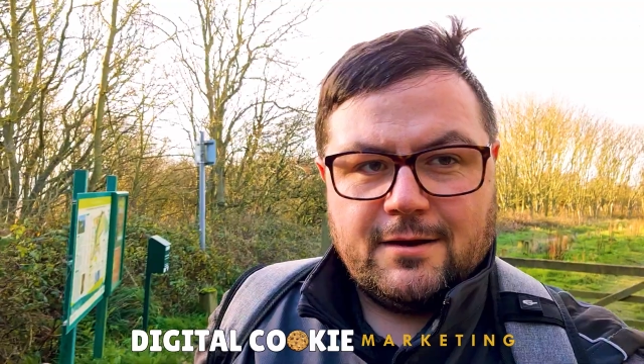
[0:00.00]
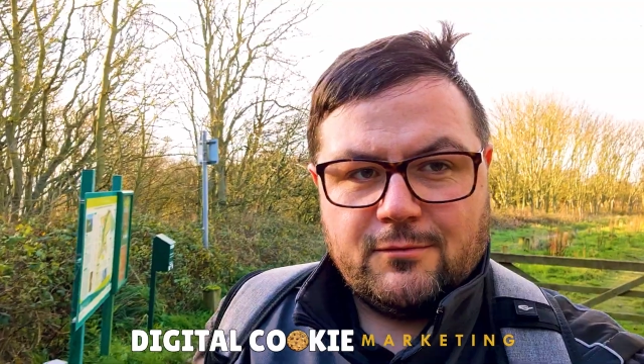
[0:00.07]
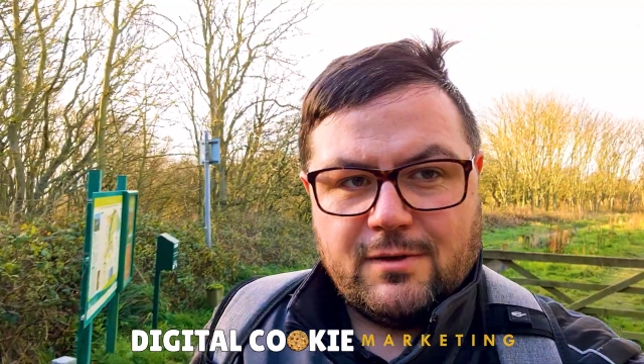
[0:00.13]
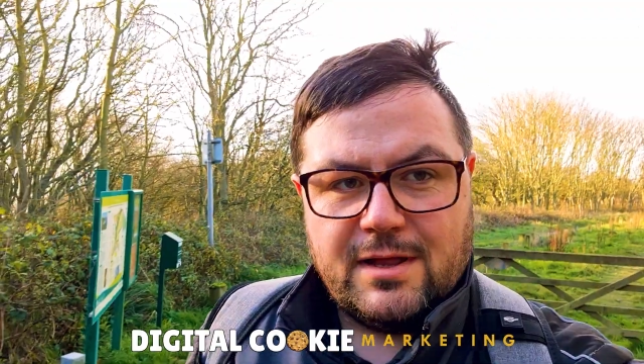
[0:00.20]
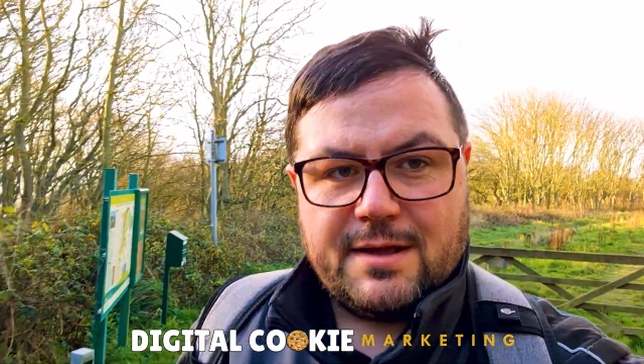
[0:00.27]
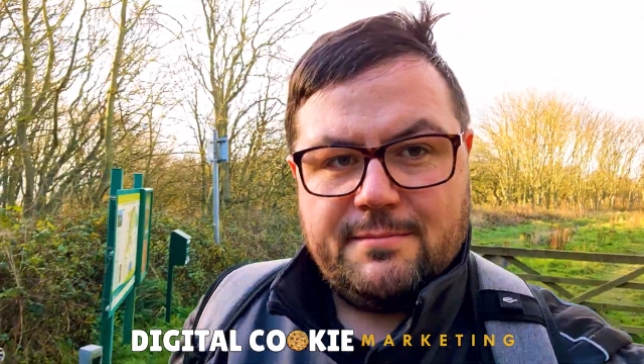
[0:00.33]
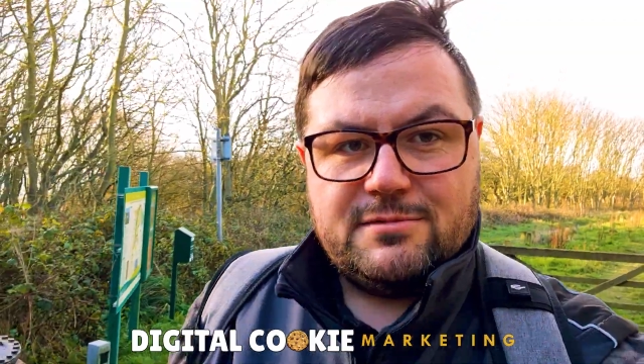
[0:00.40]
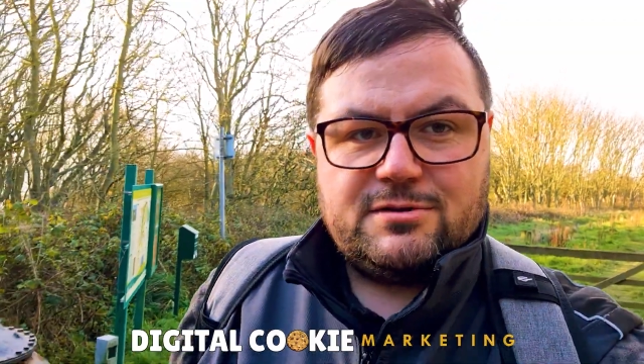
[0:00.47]

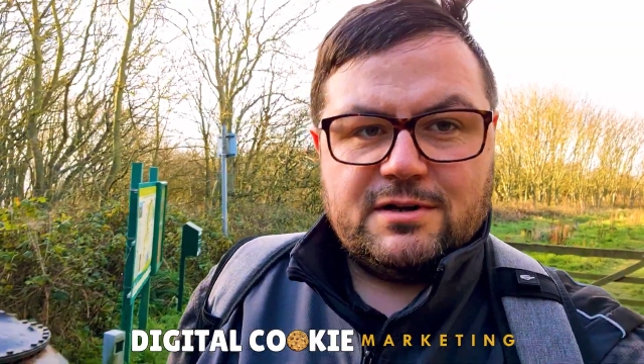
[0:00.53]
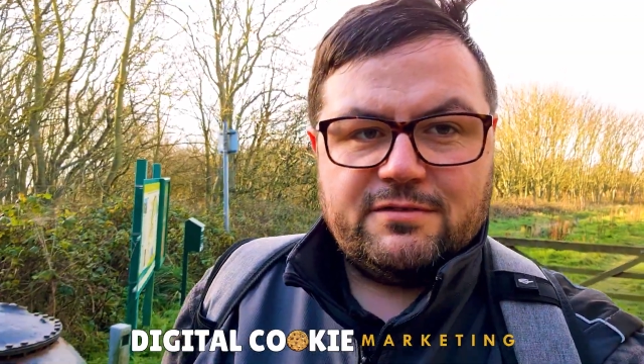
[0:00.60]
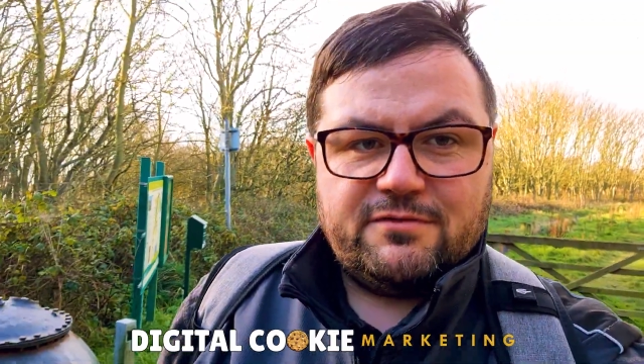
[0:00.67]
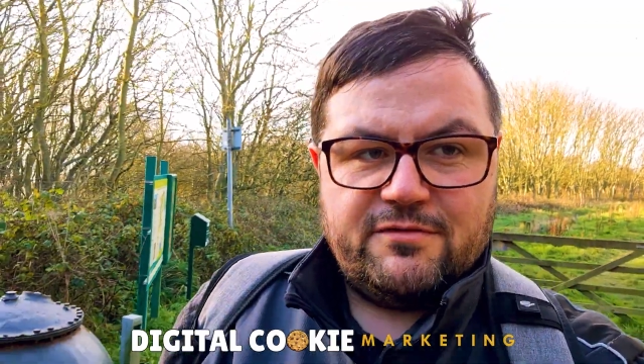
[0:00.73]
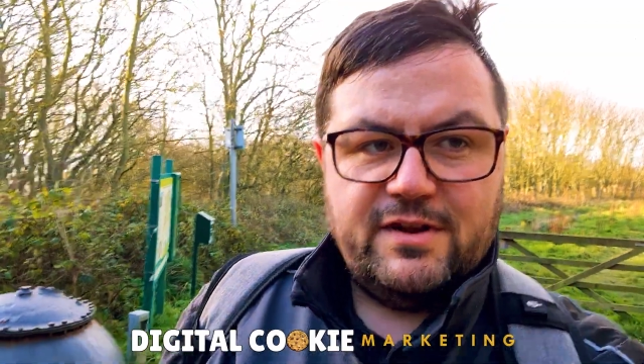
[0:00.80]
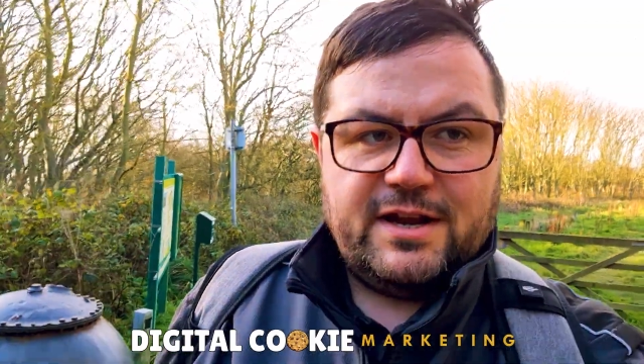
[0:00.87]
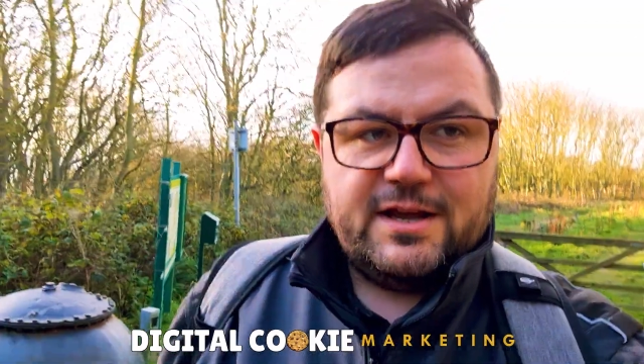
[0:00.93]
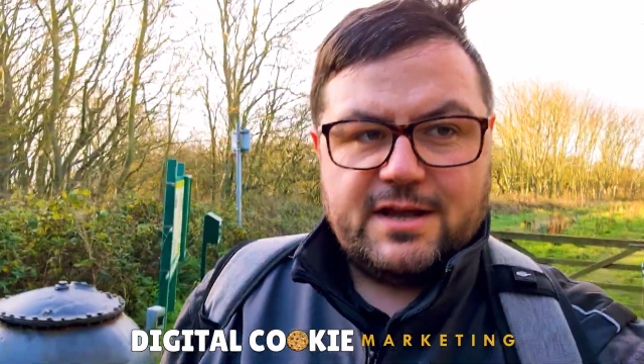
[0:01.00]
welcome to another
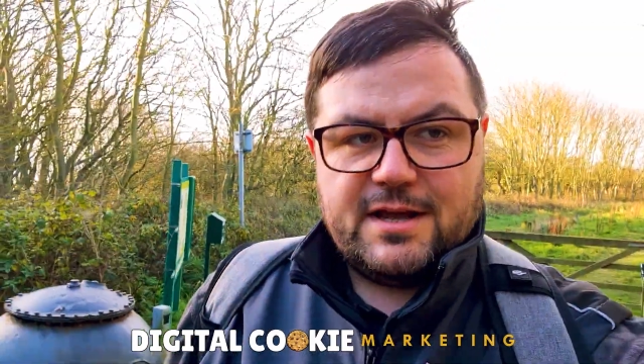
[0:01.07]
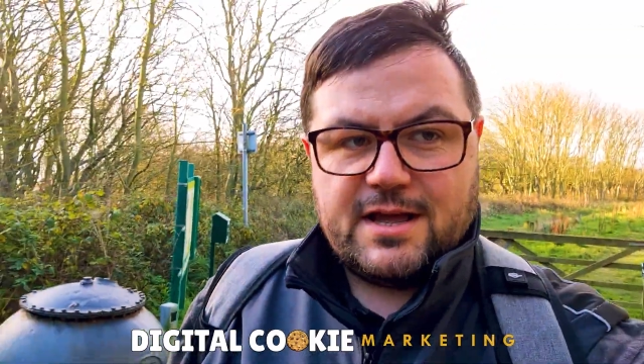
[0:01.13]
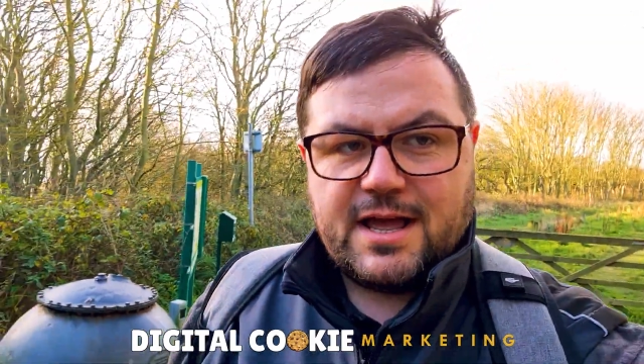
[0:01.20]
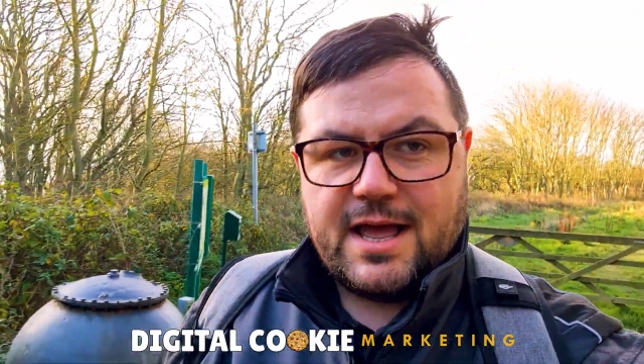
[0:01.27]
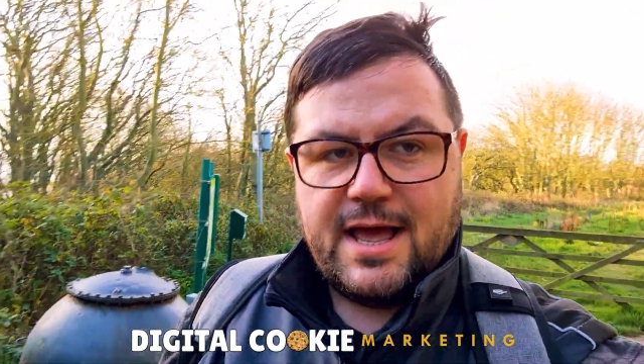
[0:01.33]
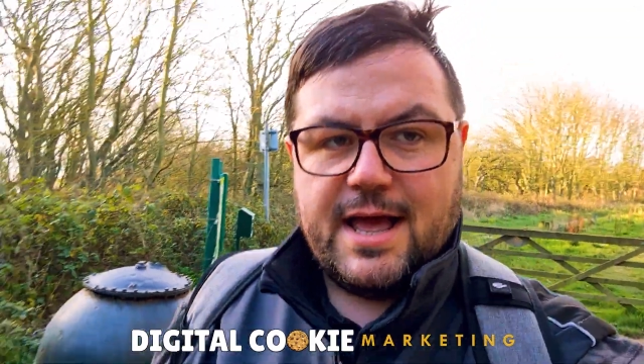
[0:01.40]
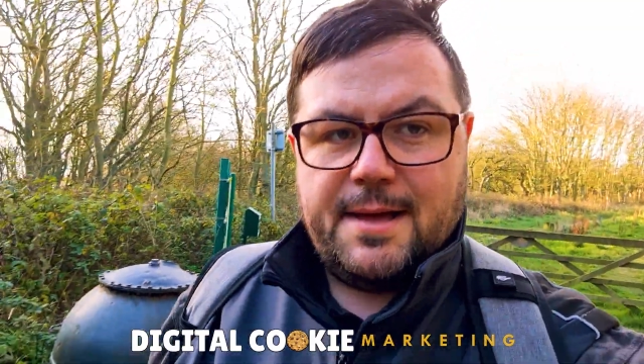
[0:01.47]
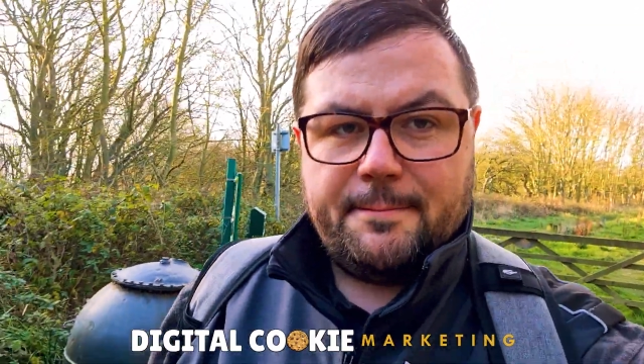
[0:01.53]
video
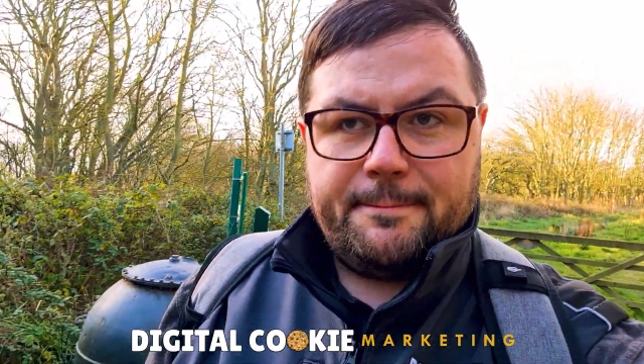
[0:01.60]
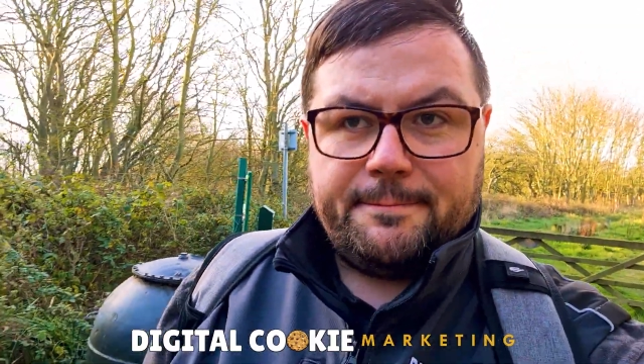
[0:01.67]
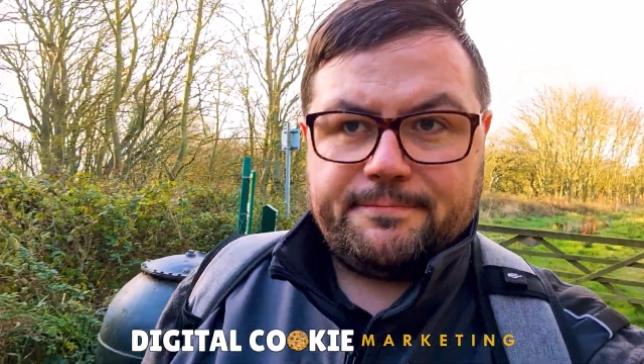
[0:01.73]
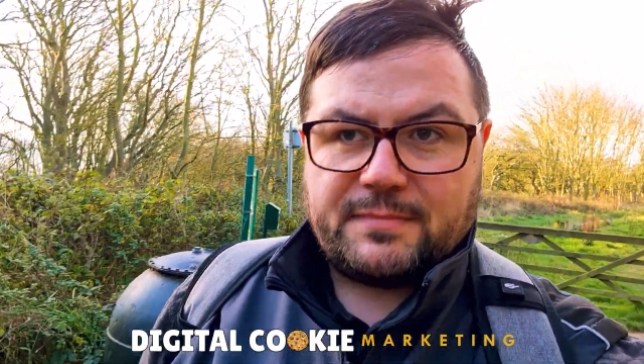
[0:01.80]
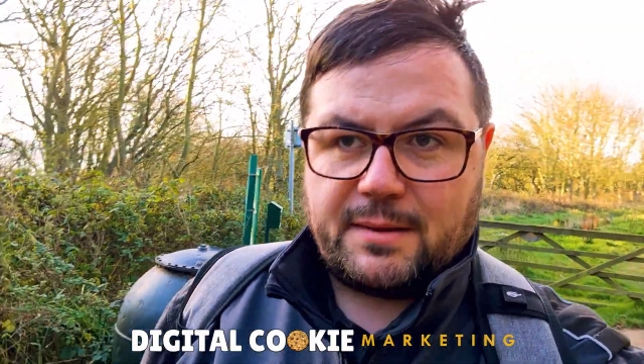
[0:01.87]
um,